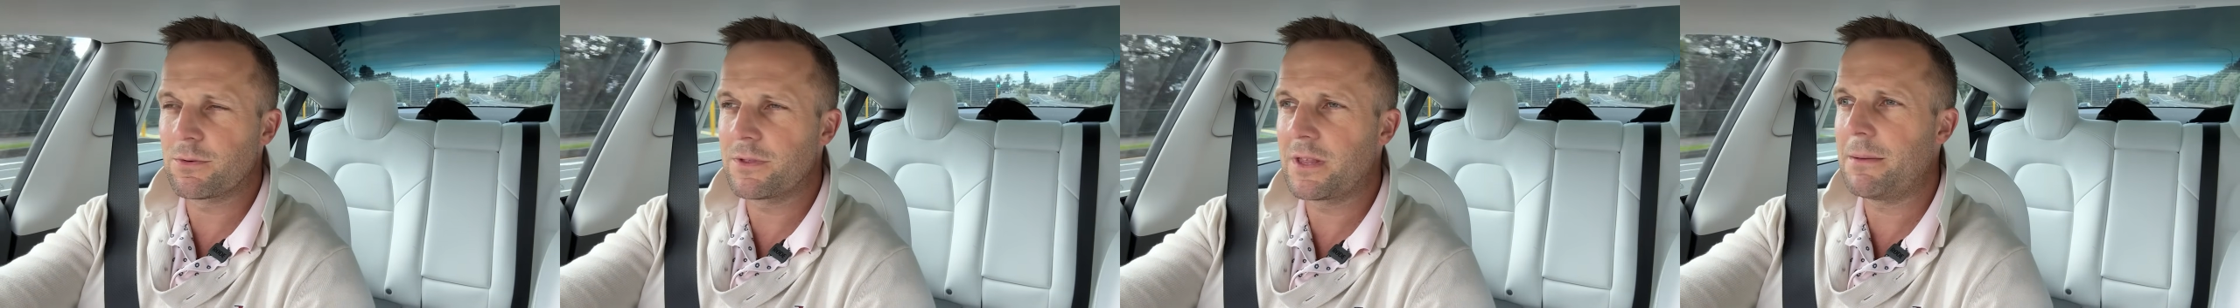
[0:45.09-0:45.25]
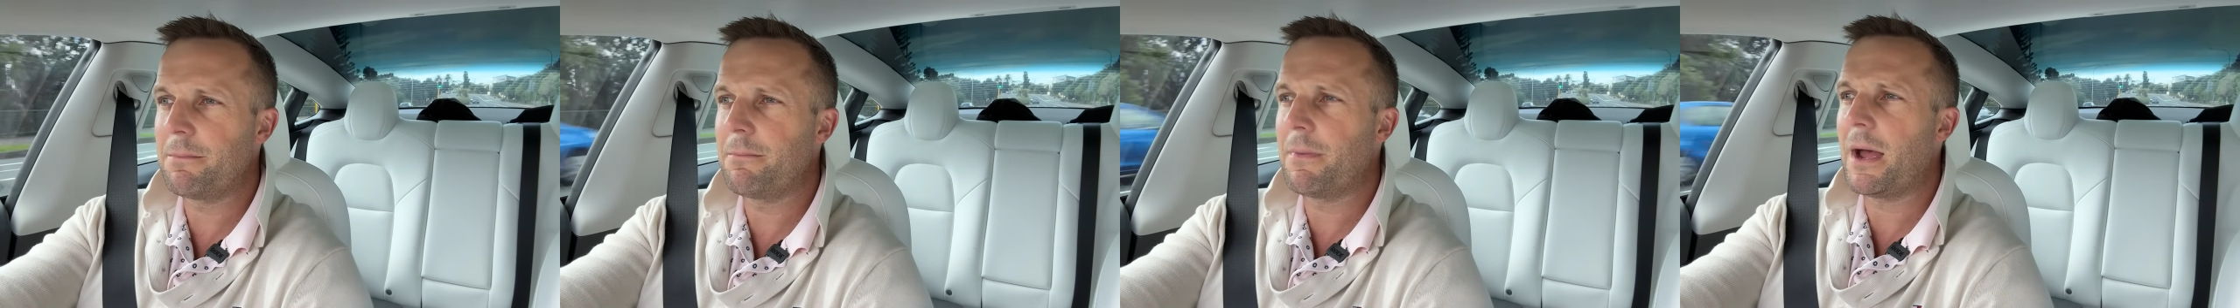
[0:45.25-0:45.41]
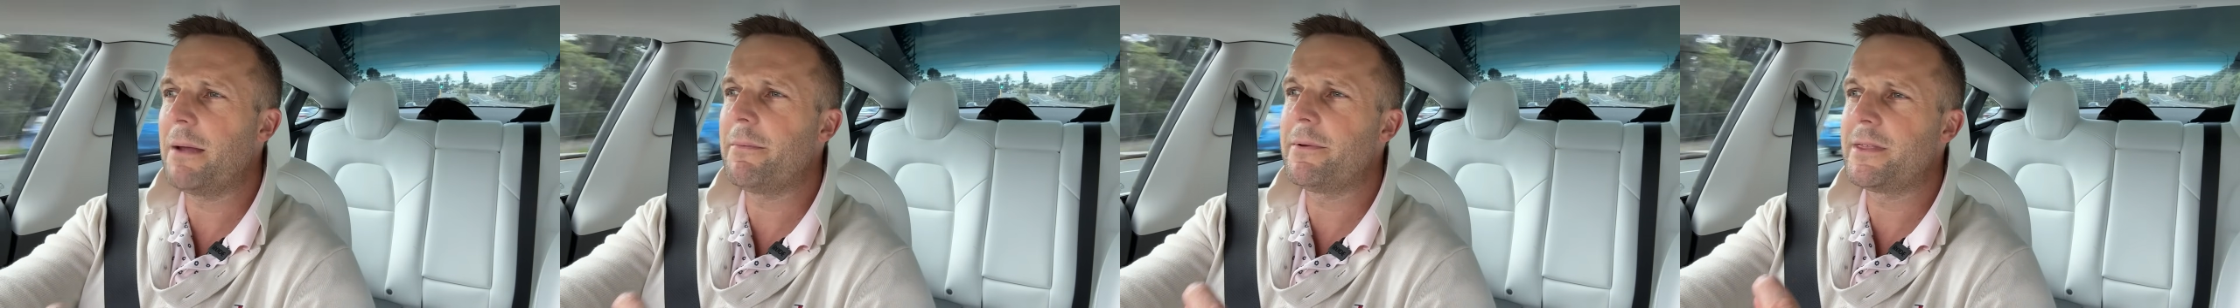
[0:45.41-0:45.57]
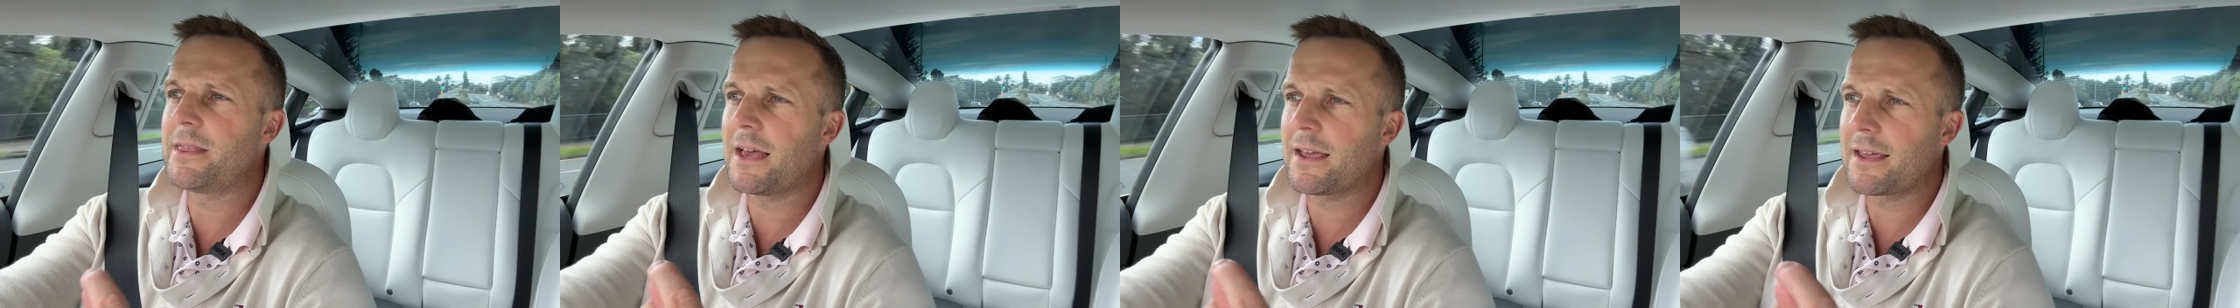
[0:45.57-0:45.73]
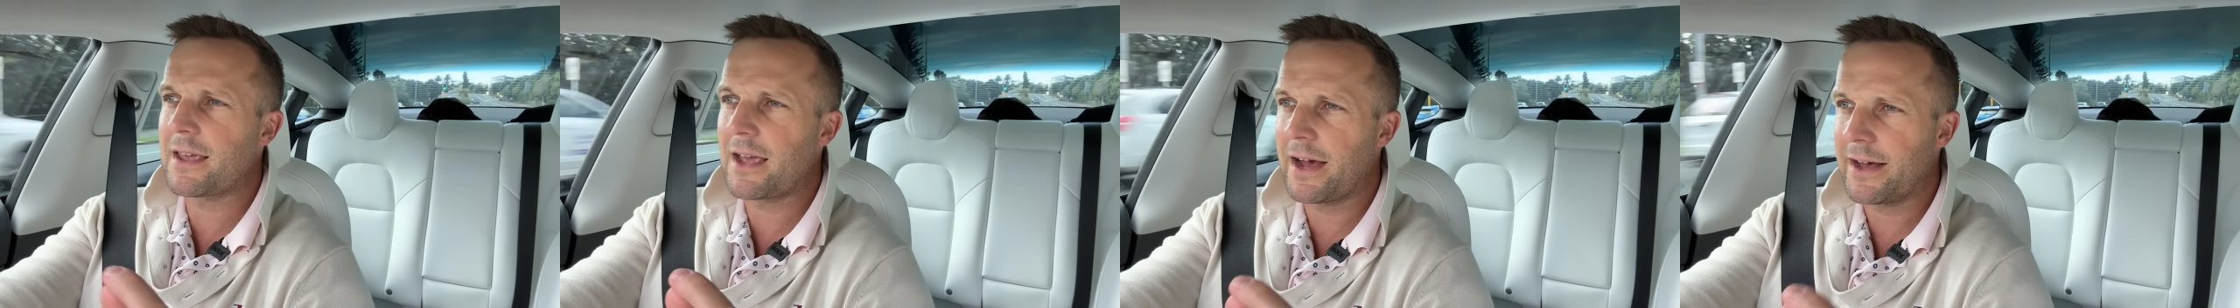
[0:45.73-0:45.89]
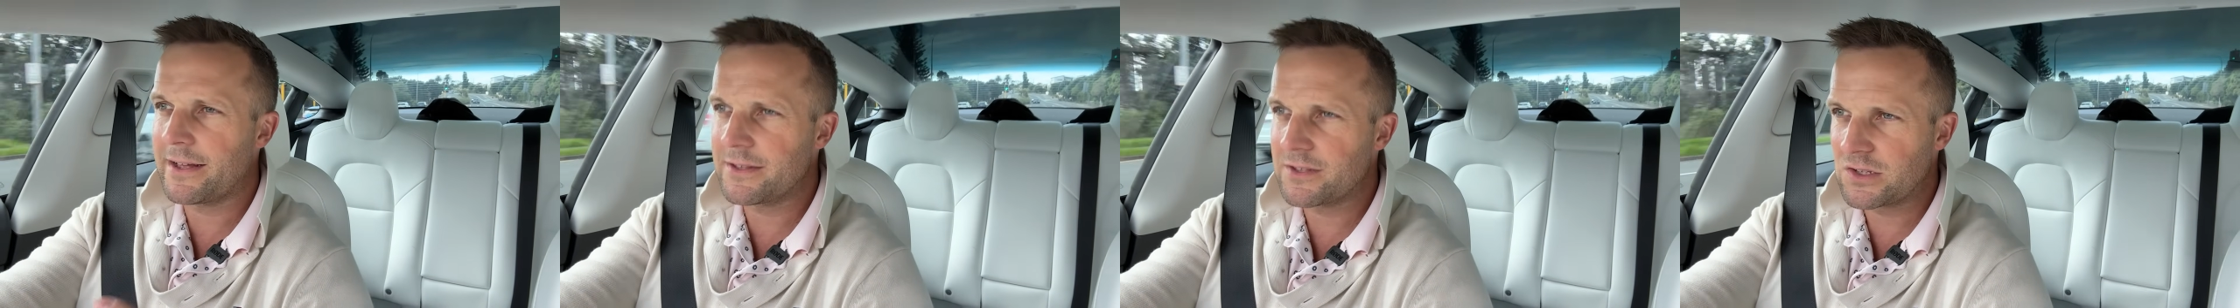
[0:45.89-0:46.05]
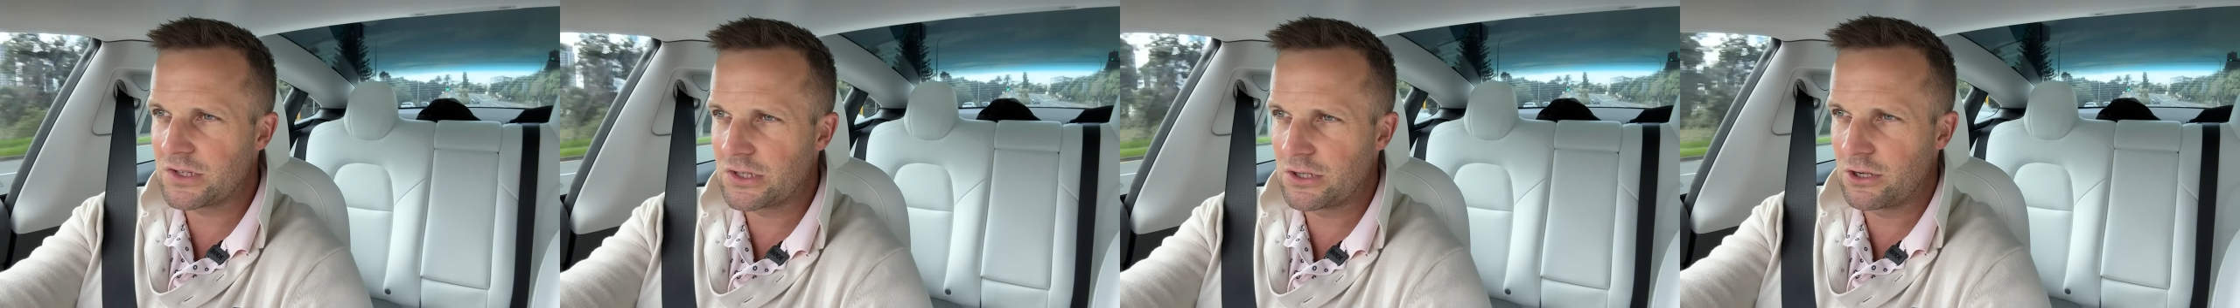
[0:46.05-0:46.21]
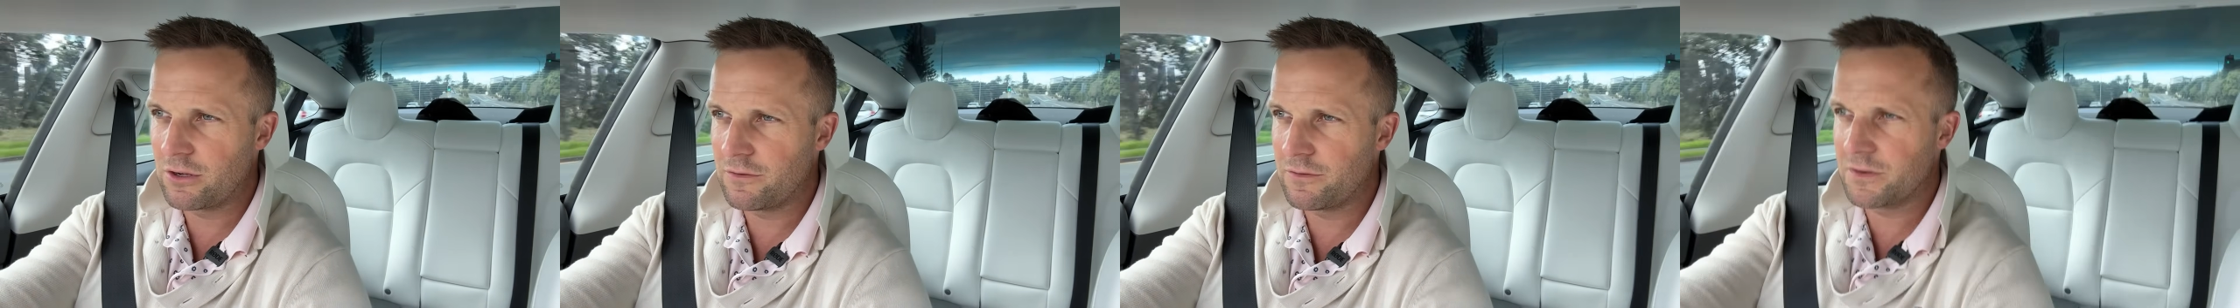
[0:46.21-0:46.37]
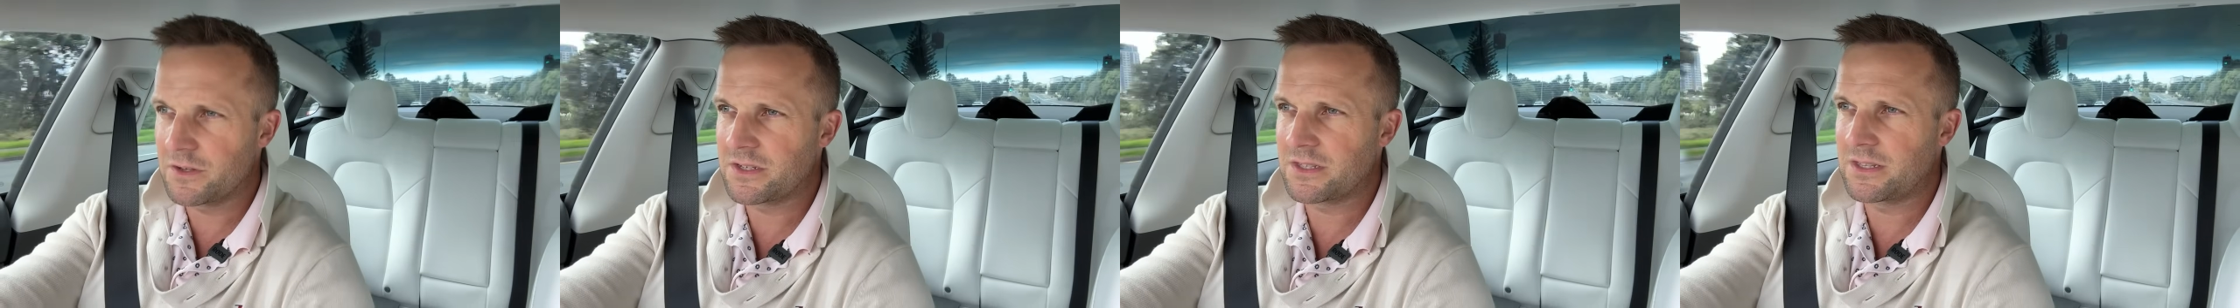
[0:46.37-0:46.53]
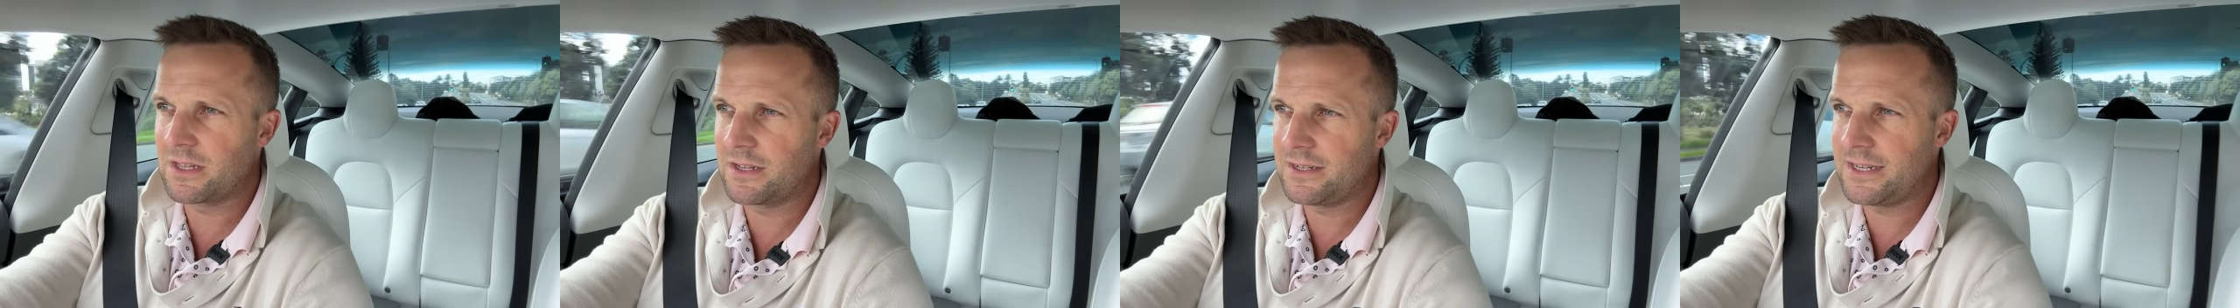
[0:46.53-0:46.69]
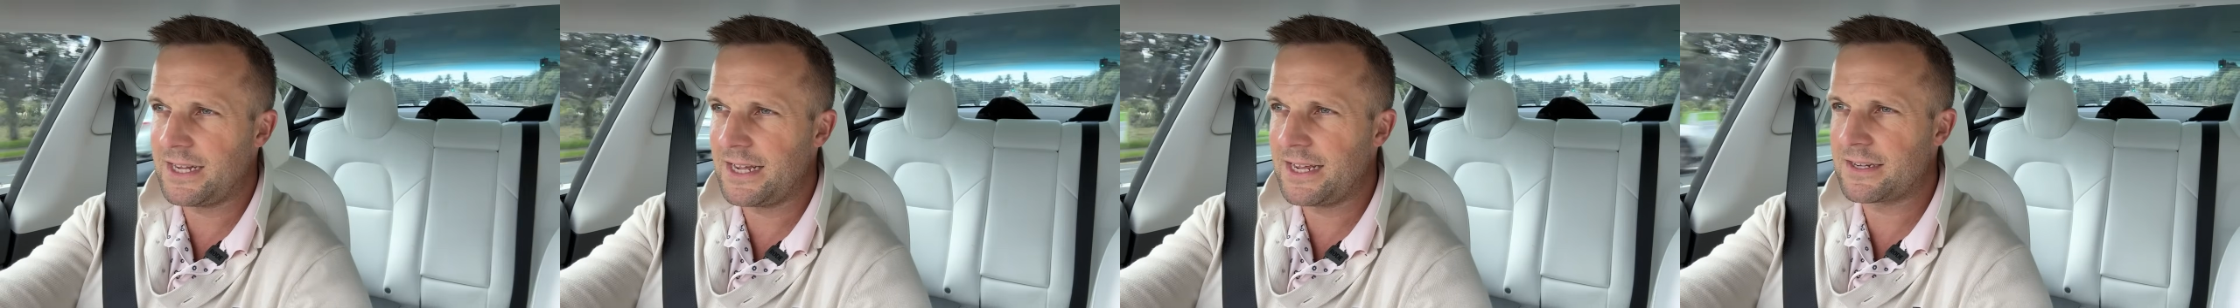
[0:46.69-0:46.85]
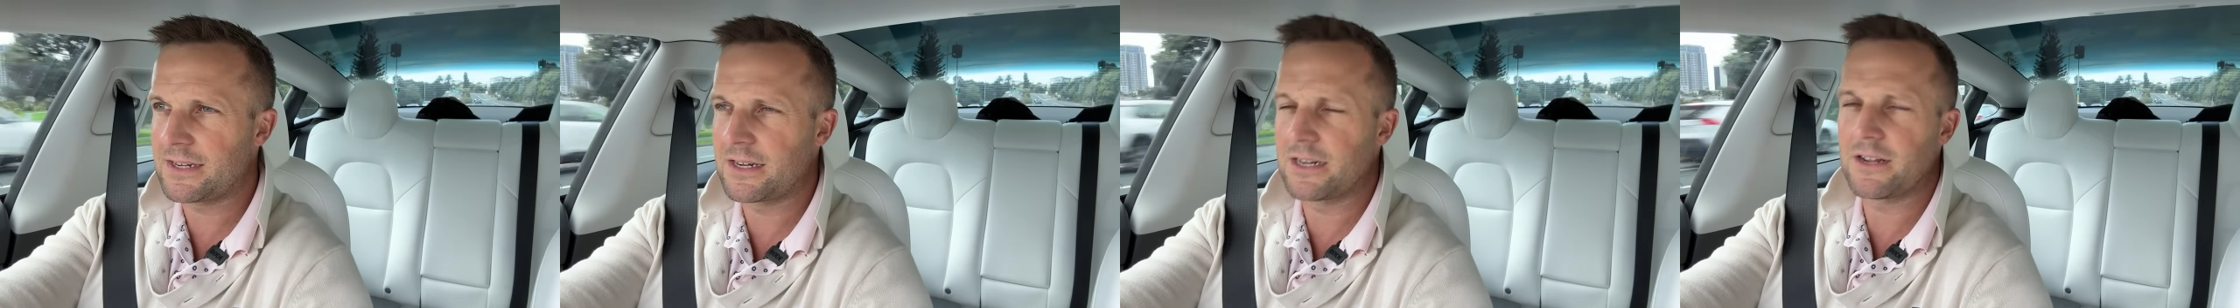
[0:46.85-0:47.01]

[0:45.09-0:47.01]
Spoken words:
then maybe they can't service the debt.